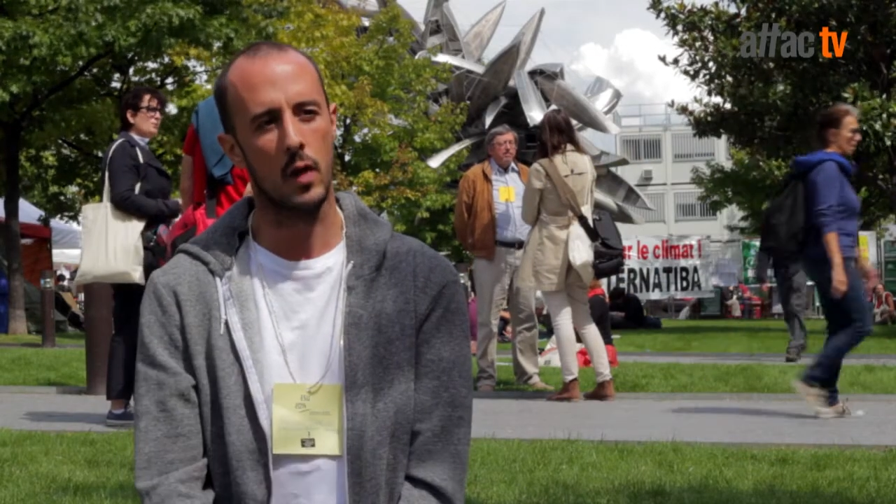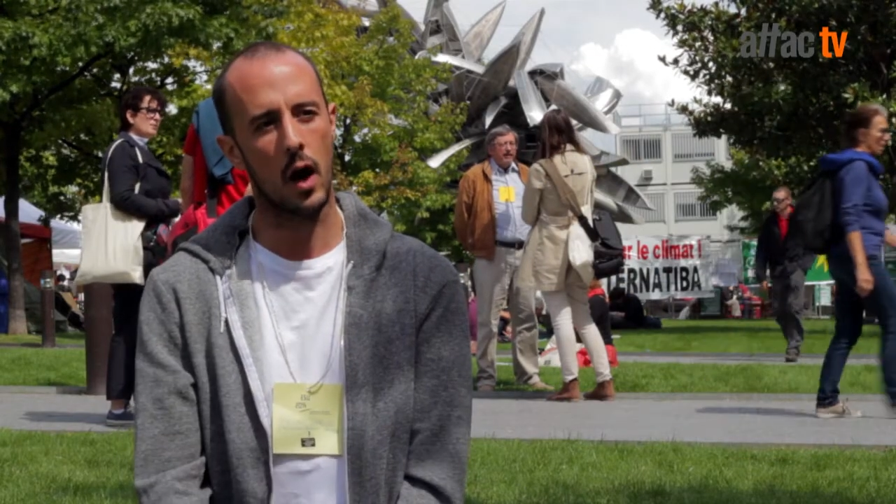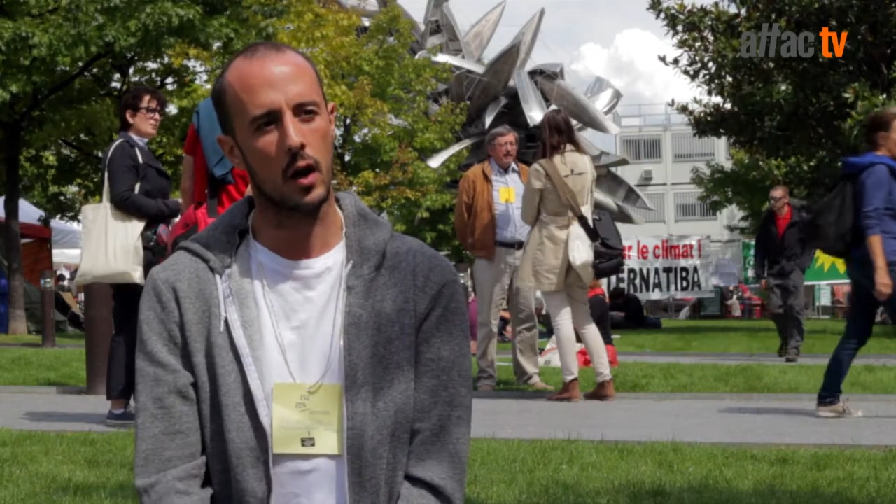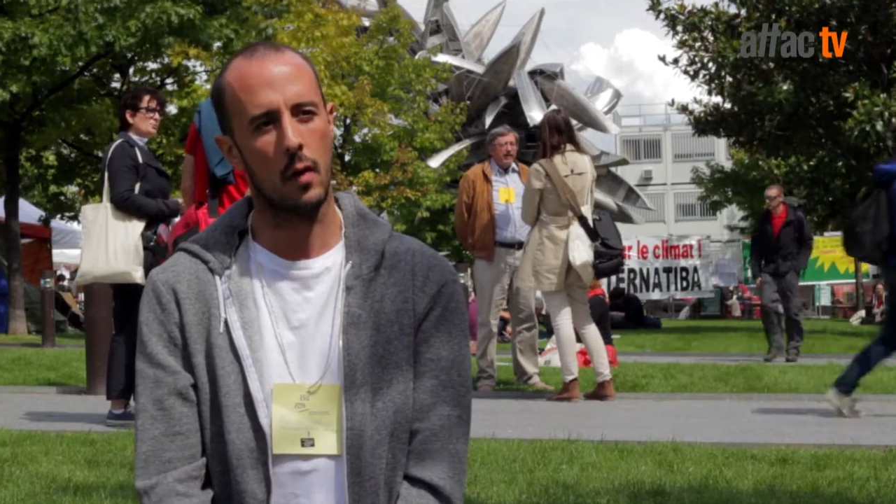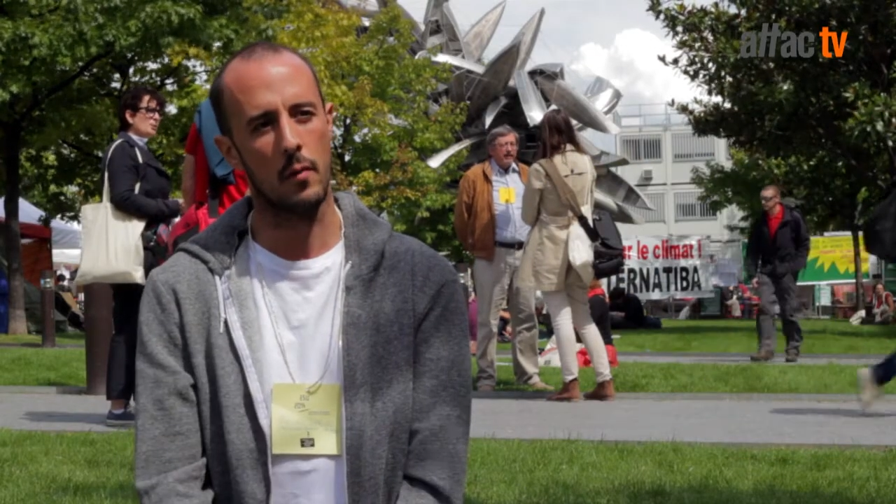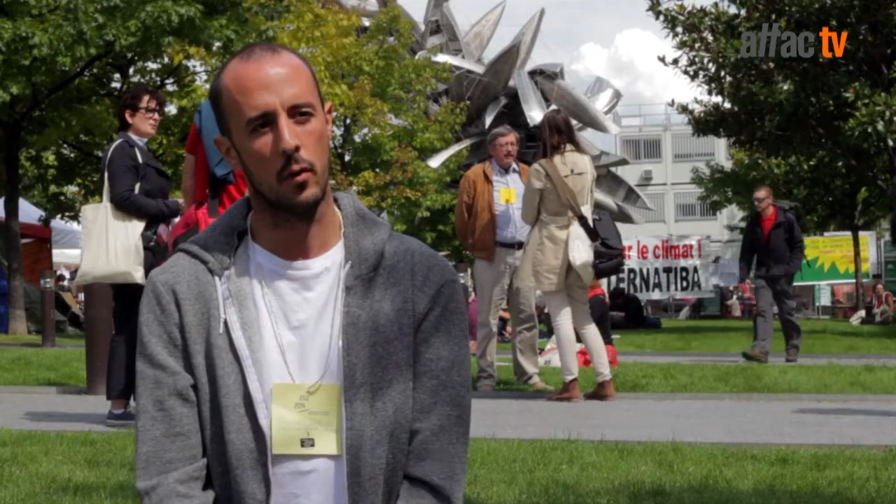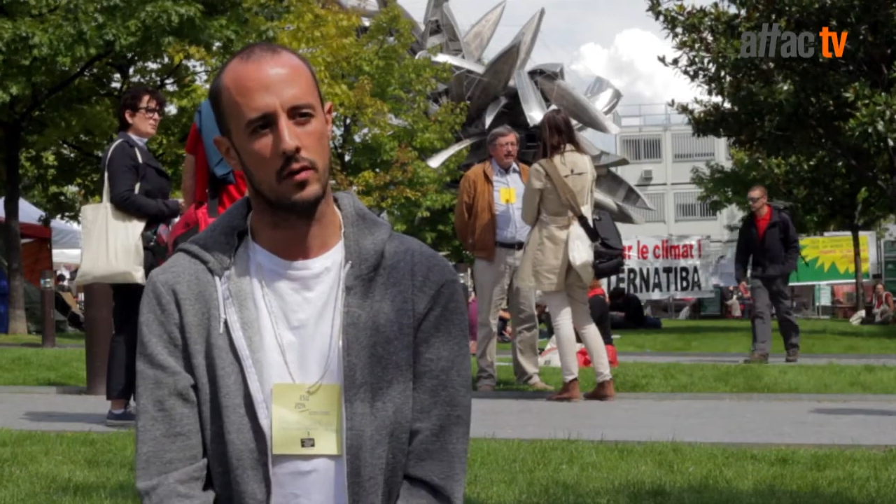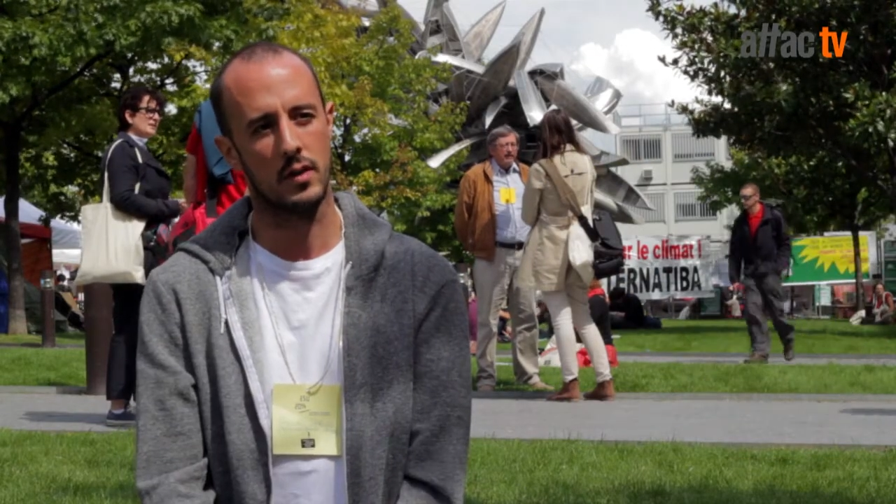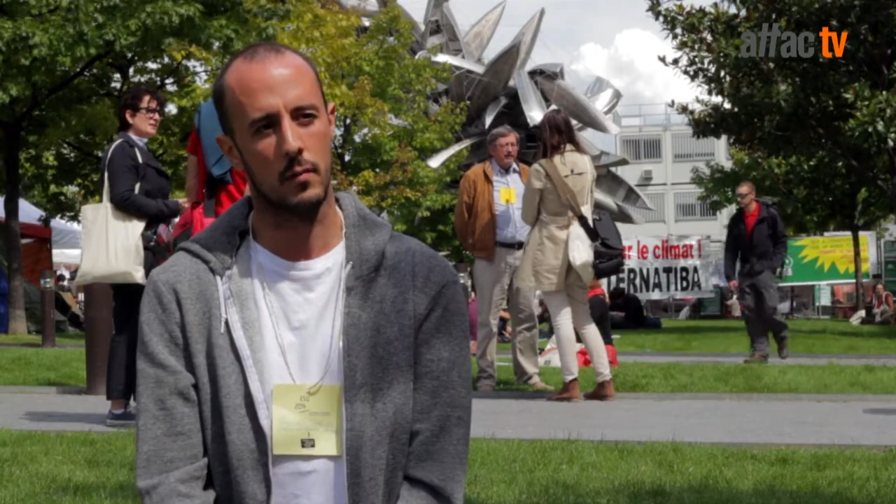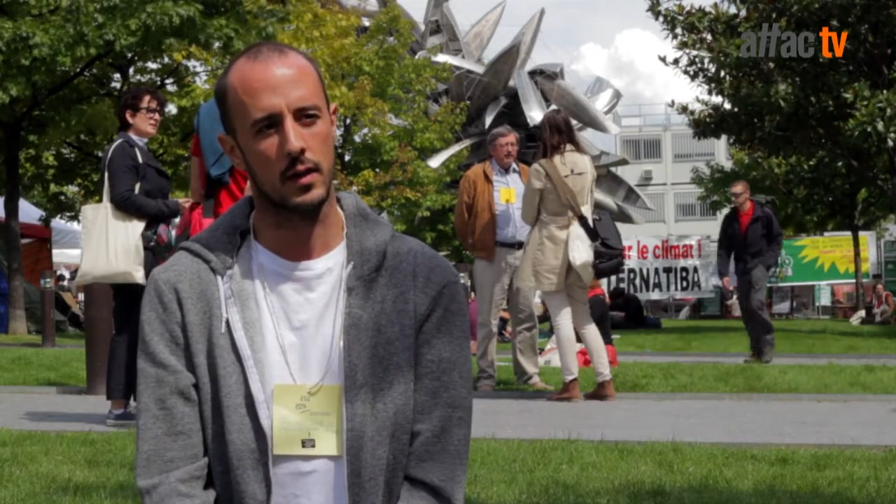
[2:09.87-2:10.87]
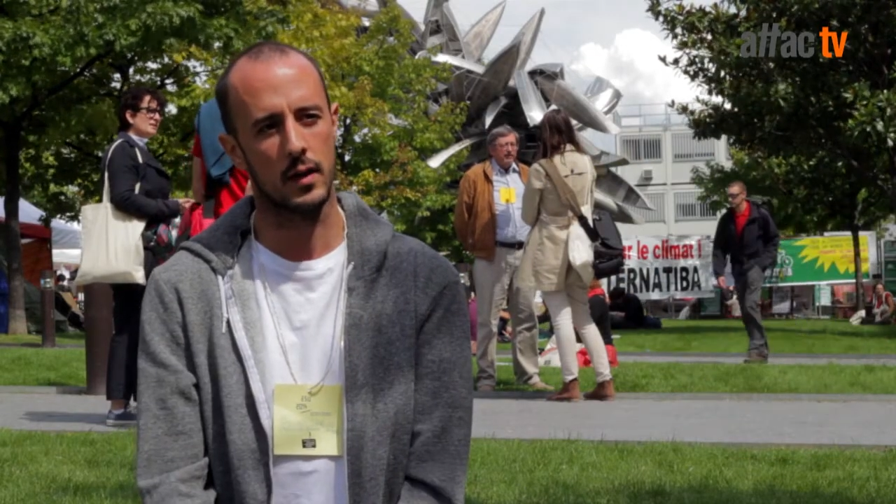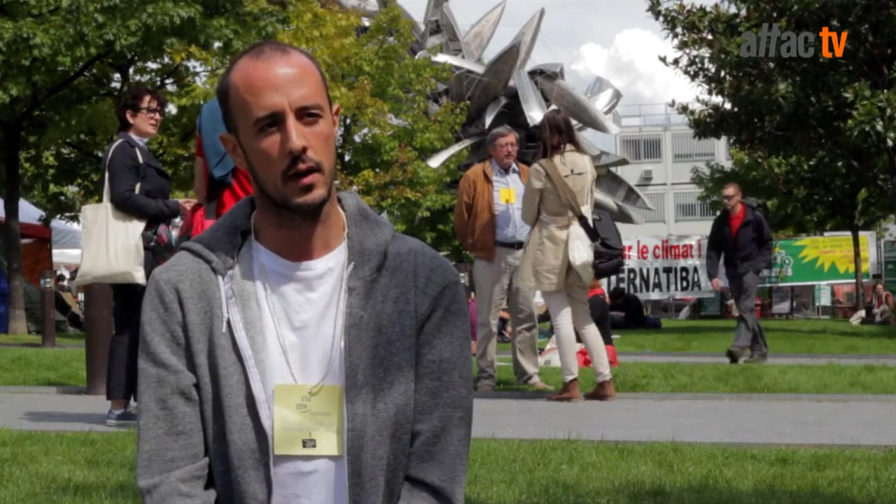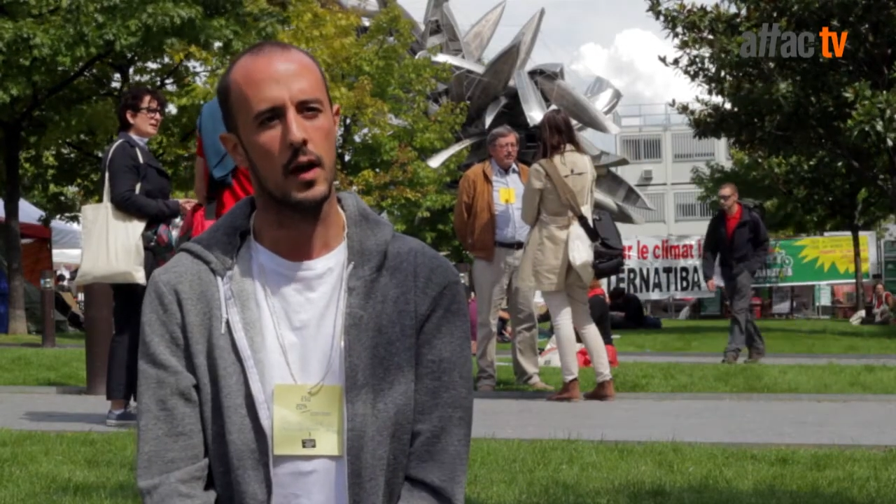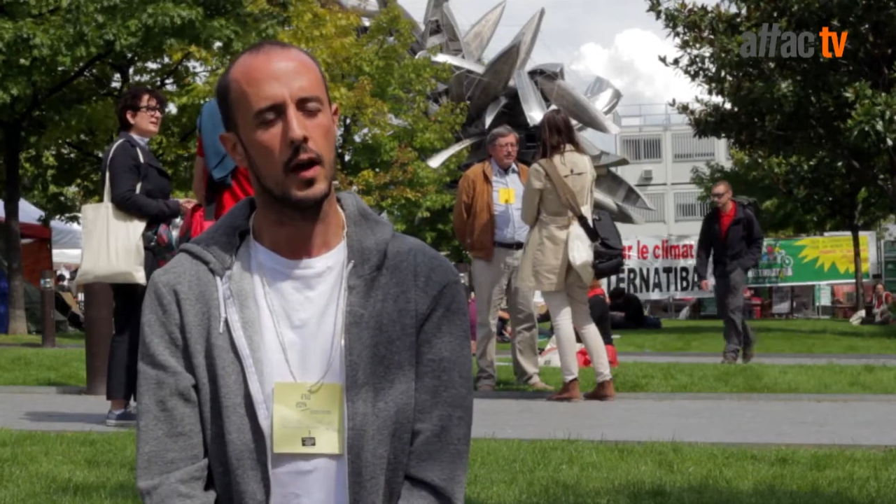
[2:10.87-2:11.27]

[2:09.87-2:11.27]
our climate policy making